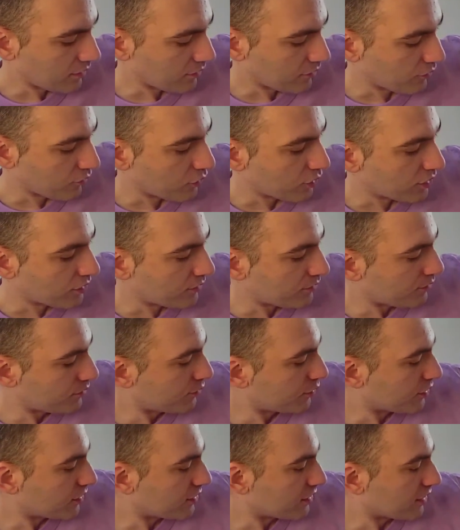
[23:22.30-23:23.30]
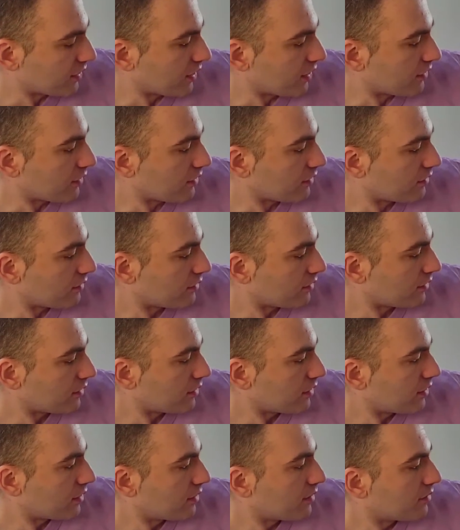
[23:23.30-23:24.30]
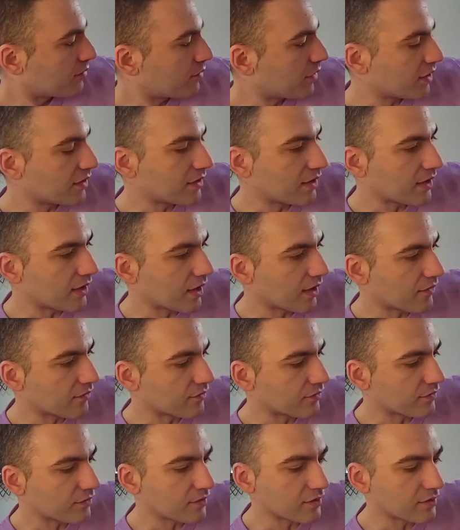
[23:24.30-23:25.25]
wood put together, but they have